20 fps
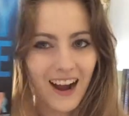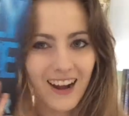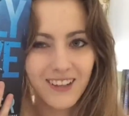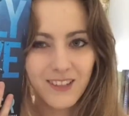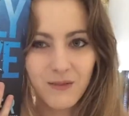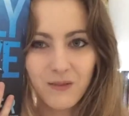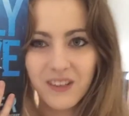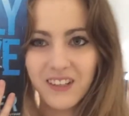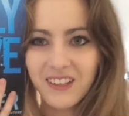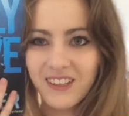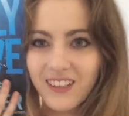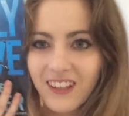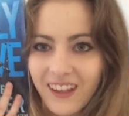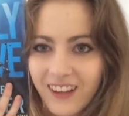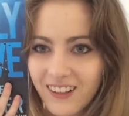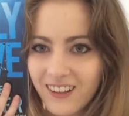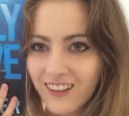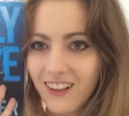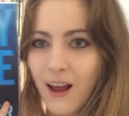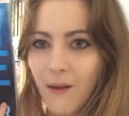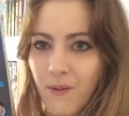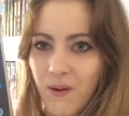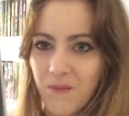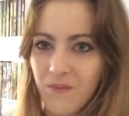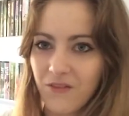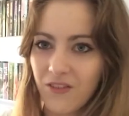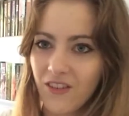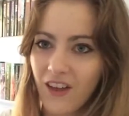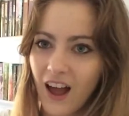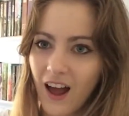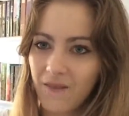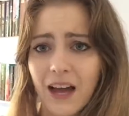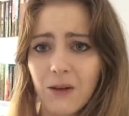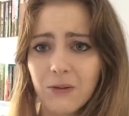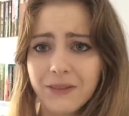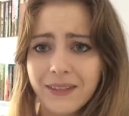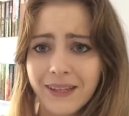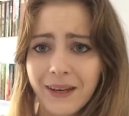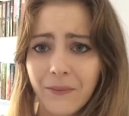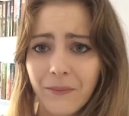I just wanted to like slap him for that.
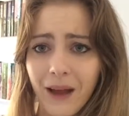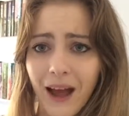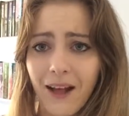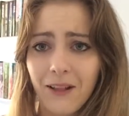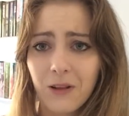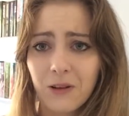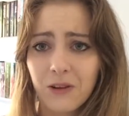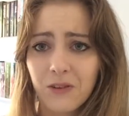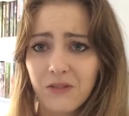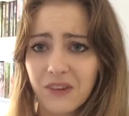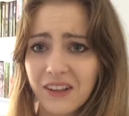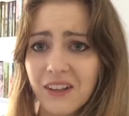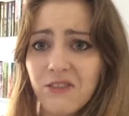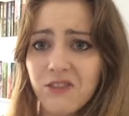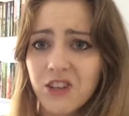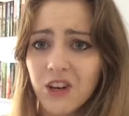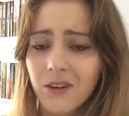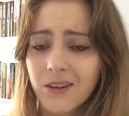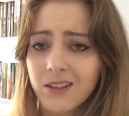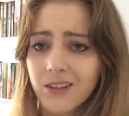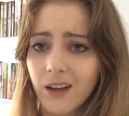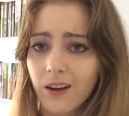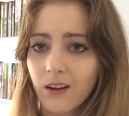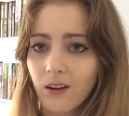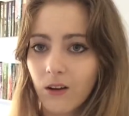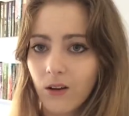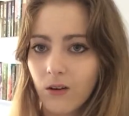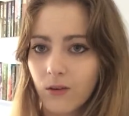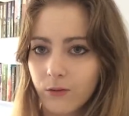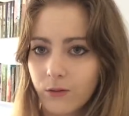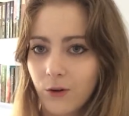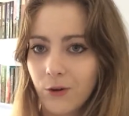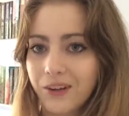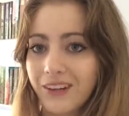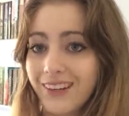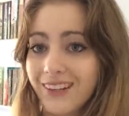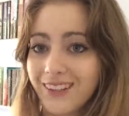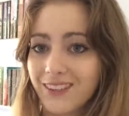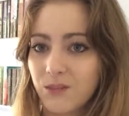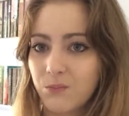Tells him, how long have you lived here? And he's like, oh, 4
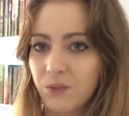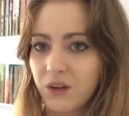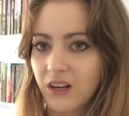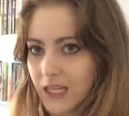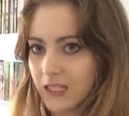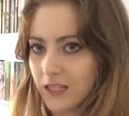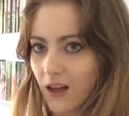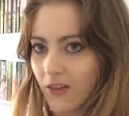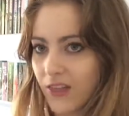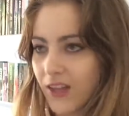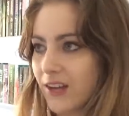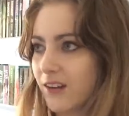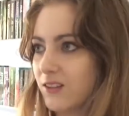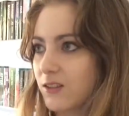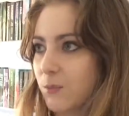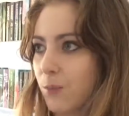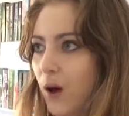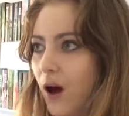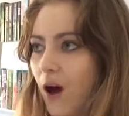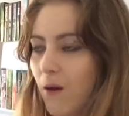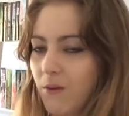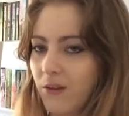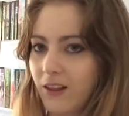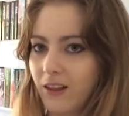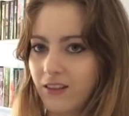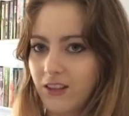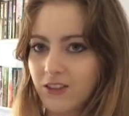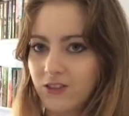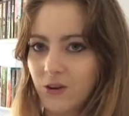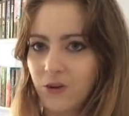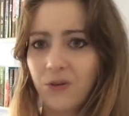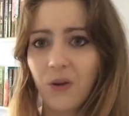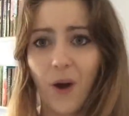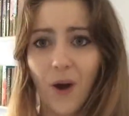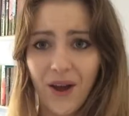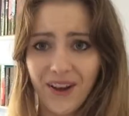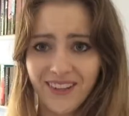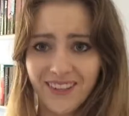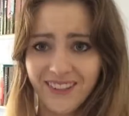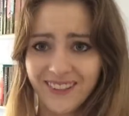years, but there's nothing in his apartment. Like, there's no
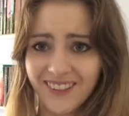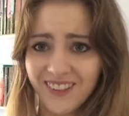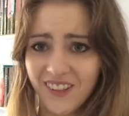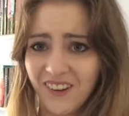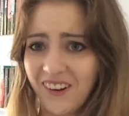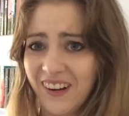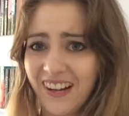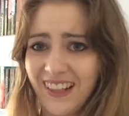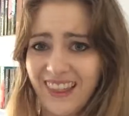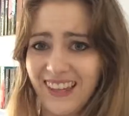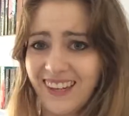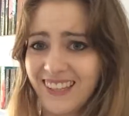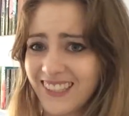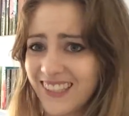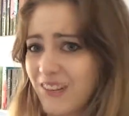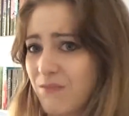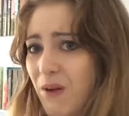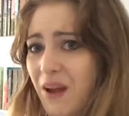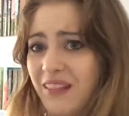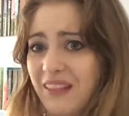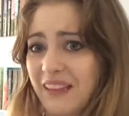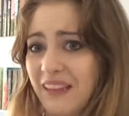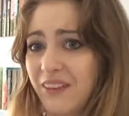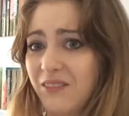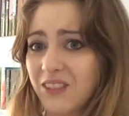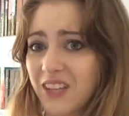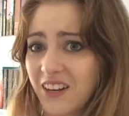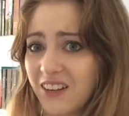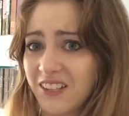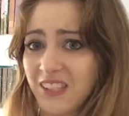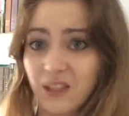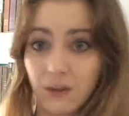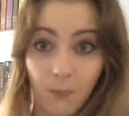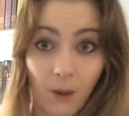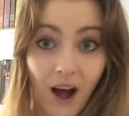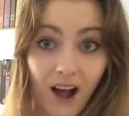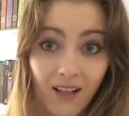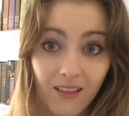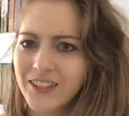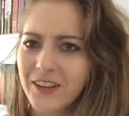curtains or anything, because he barely lives there because he's a
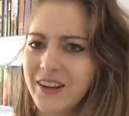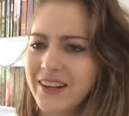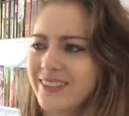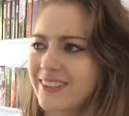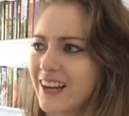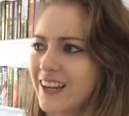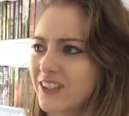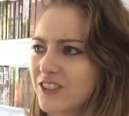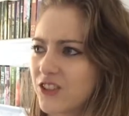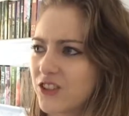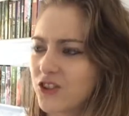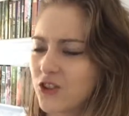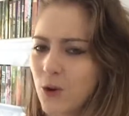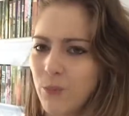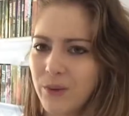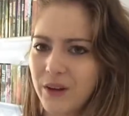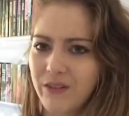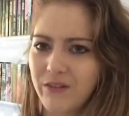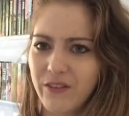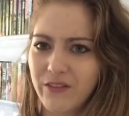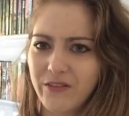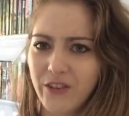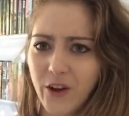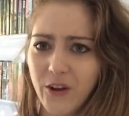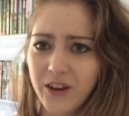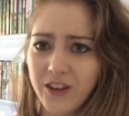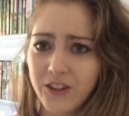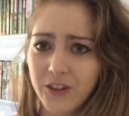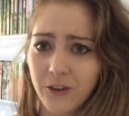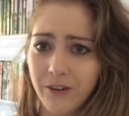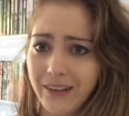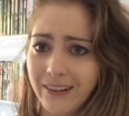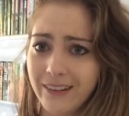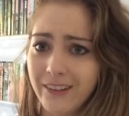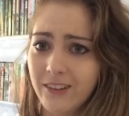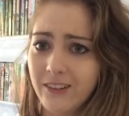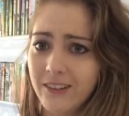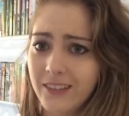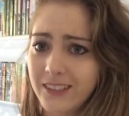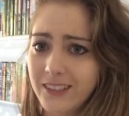pilot. So he takes her shopping for furniture, and he
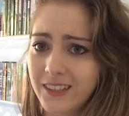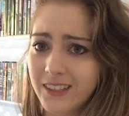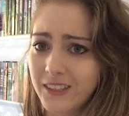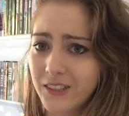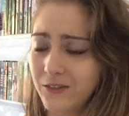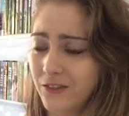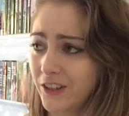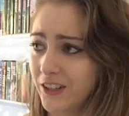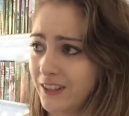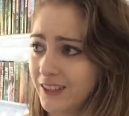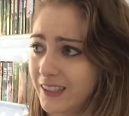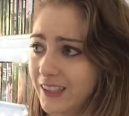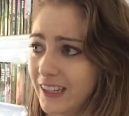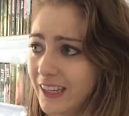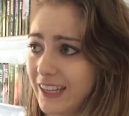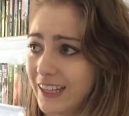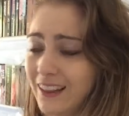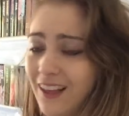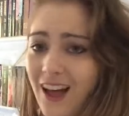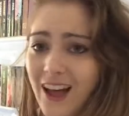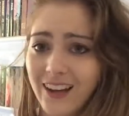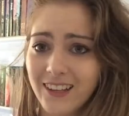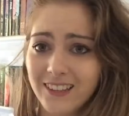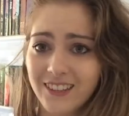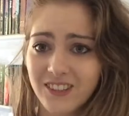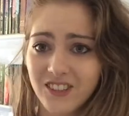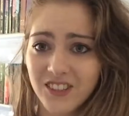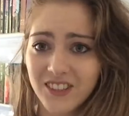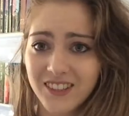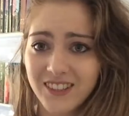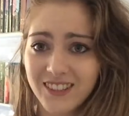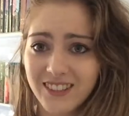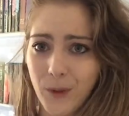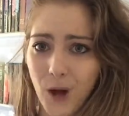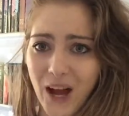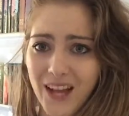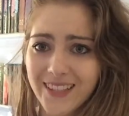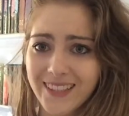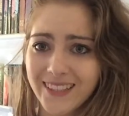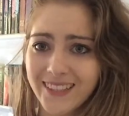literally sees the first thing he likes and just
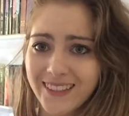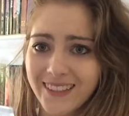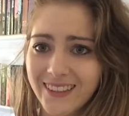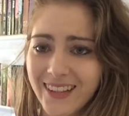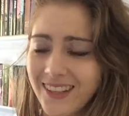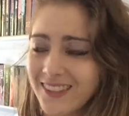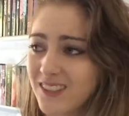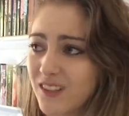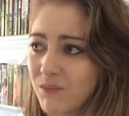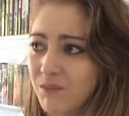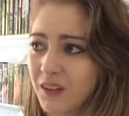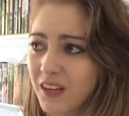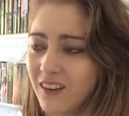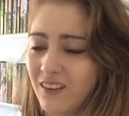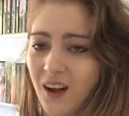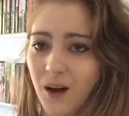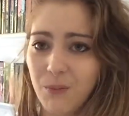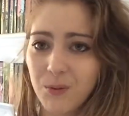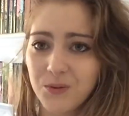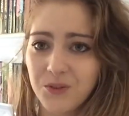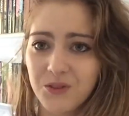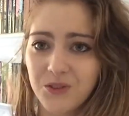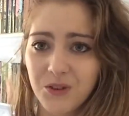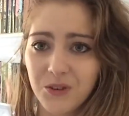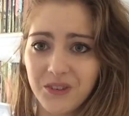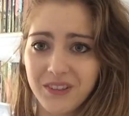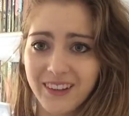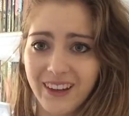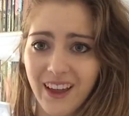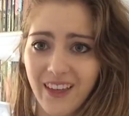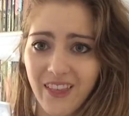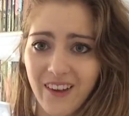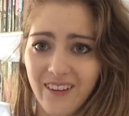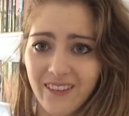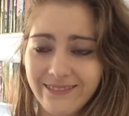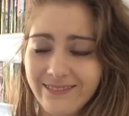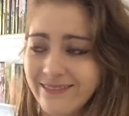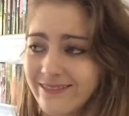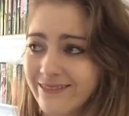buys it. That's something couples do together.